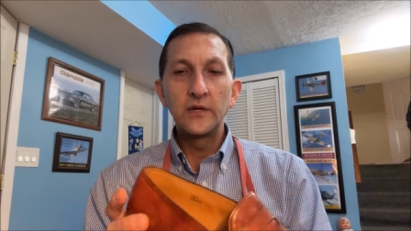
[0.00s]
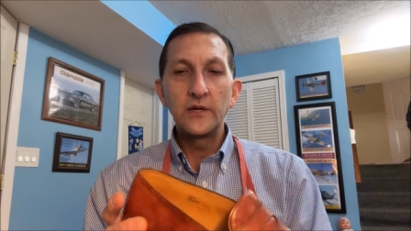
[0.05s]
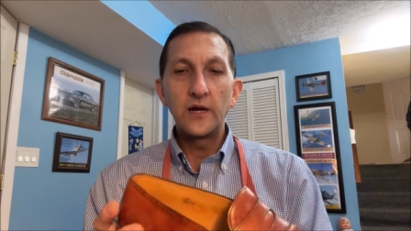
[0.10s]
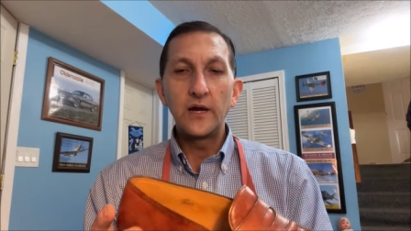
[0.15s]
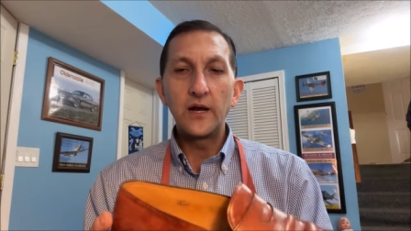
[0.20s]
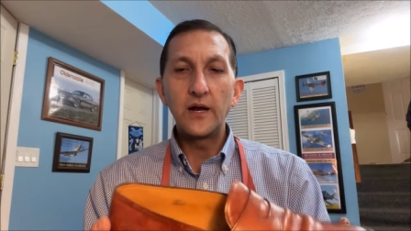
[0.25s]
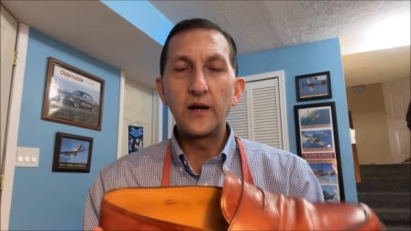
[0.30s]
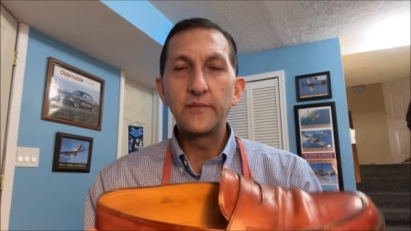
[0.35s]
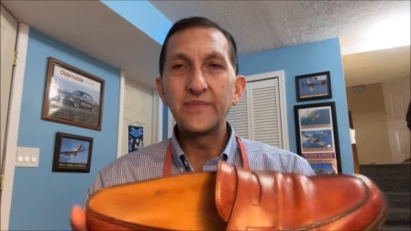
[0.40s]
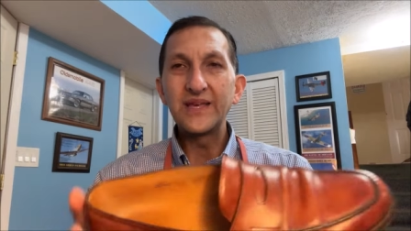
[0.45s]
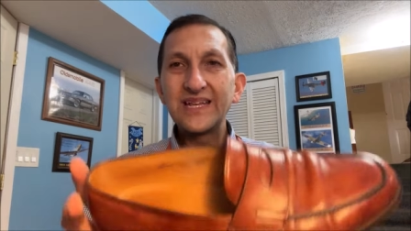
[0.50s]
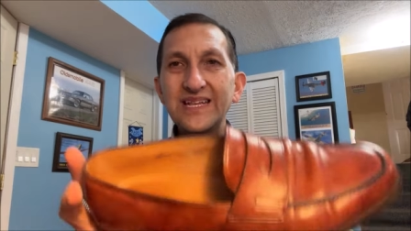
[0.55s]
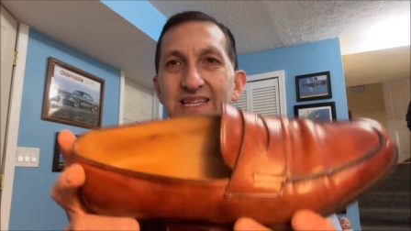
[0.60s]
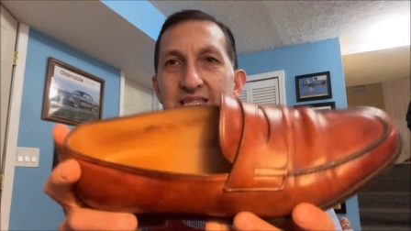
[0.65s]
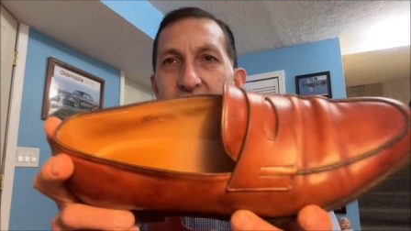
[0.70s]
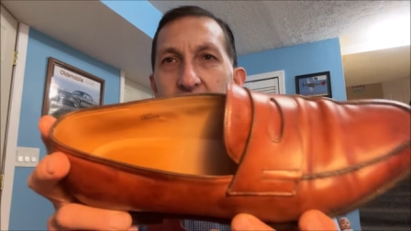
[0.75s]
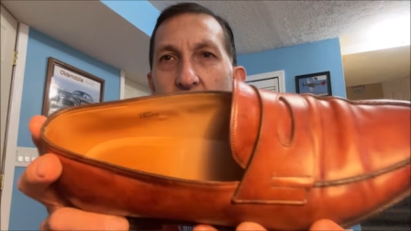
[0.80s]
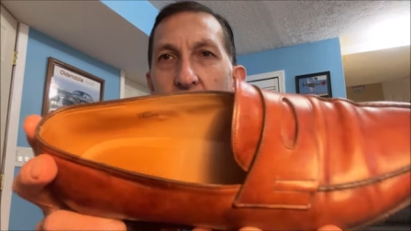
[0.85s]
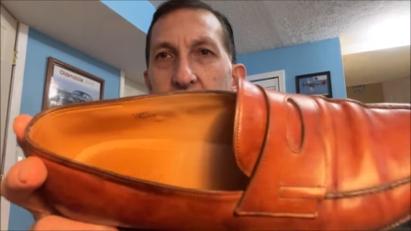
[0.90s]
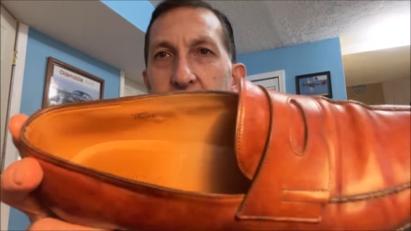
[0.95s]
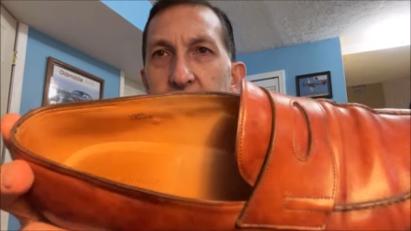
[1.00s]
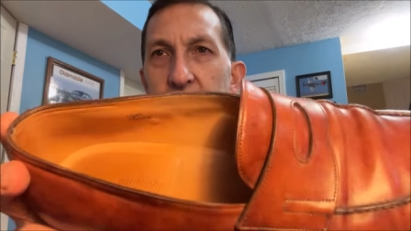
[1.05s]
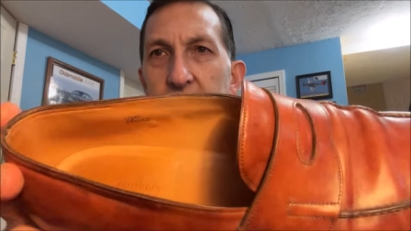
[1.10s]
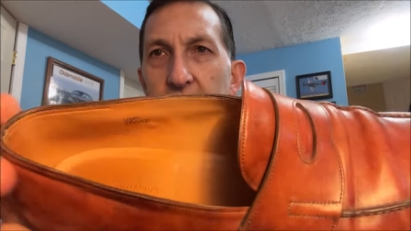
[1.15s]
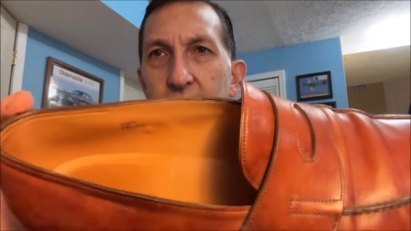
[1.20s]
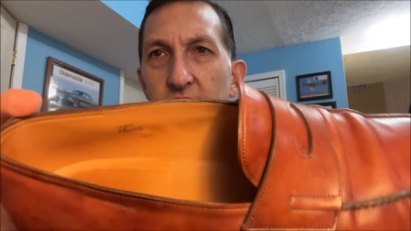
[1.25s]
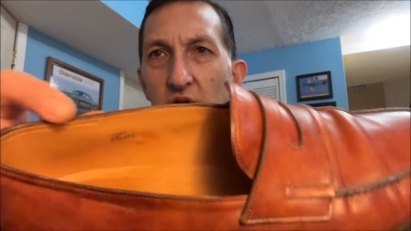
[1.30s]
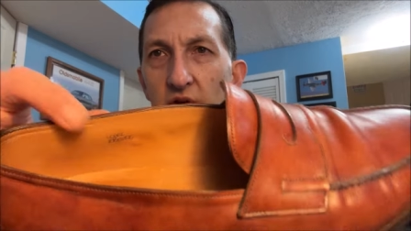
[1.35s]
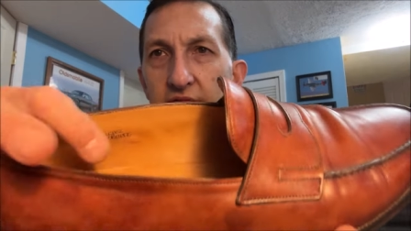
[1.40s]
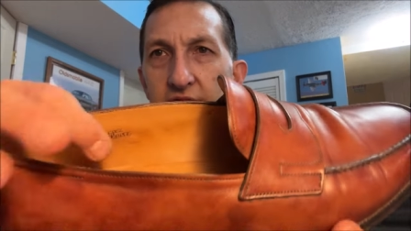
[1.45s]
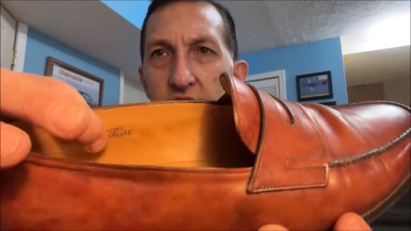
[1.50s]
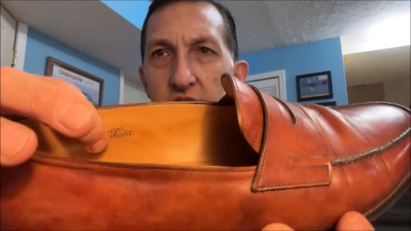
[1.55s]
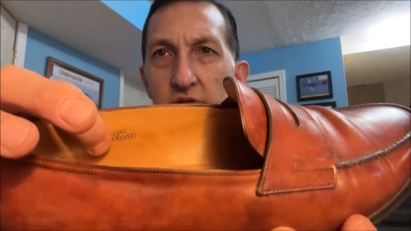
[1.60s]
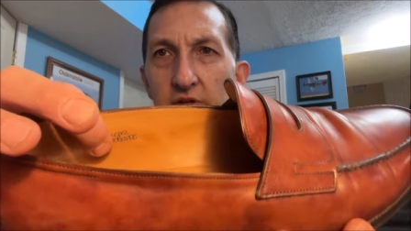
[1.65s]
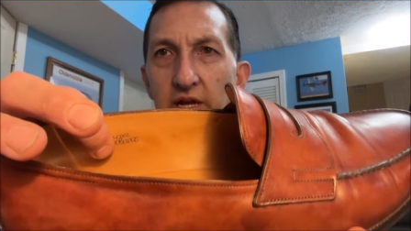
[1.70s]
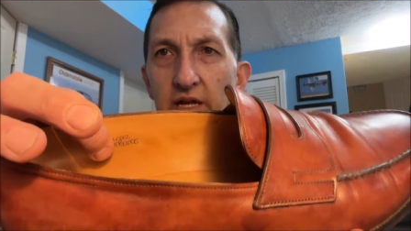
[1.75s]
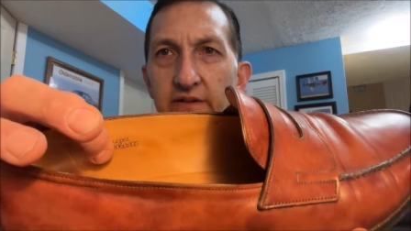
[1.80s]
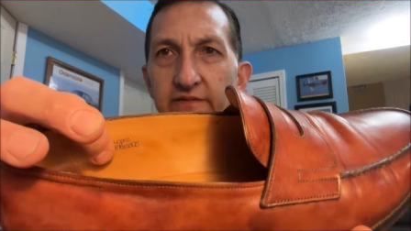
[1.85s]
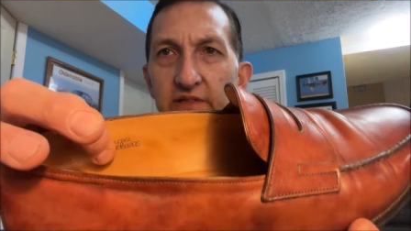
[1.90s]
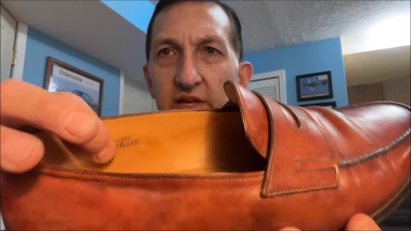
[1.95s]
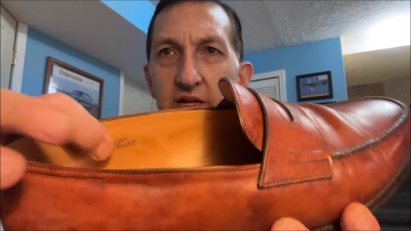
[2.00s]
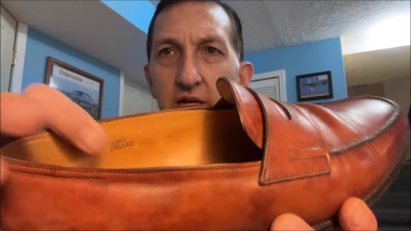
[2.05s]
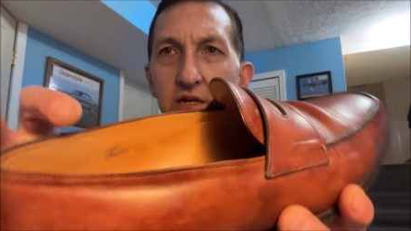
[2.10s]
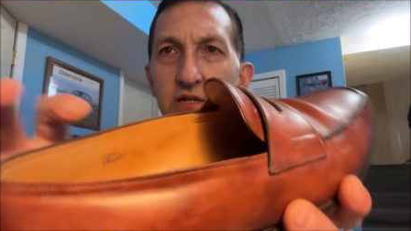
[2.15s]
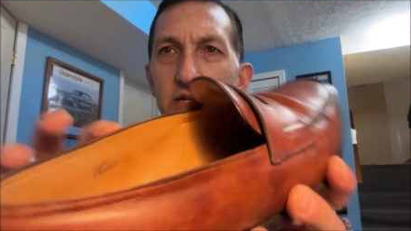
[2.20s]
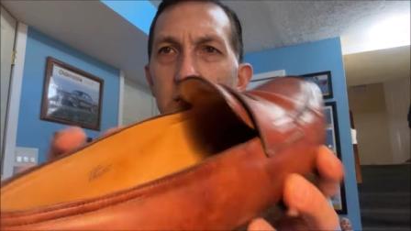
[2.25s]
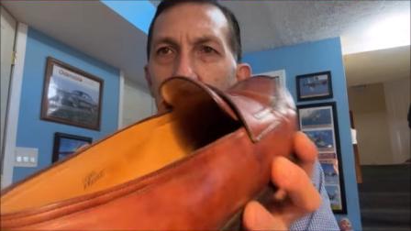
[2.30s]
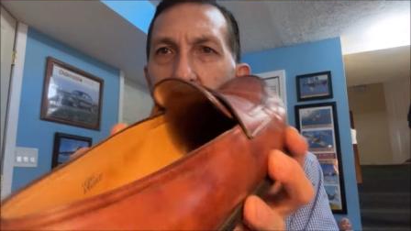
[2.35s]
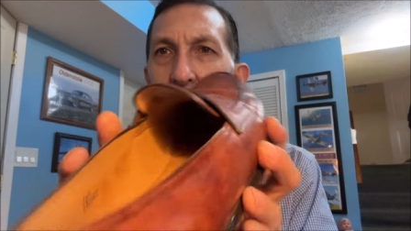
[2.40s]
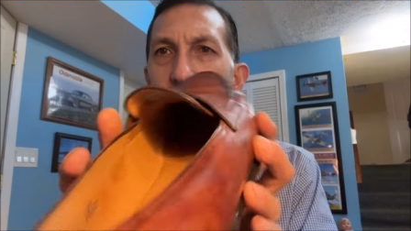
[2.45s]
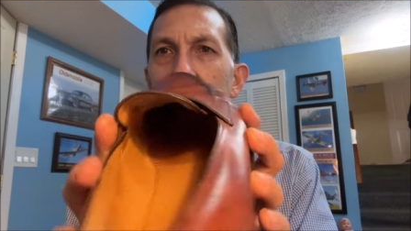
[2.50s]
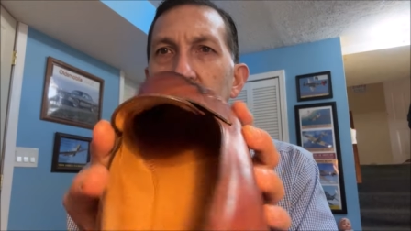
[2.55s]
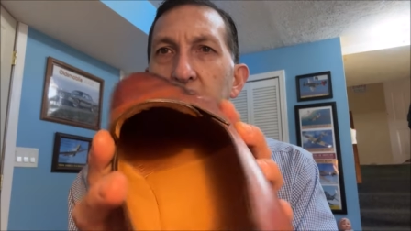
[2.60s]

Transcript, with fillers: Um, it is lined. Some loafers are kind of like unlined.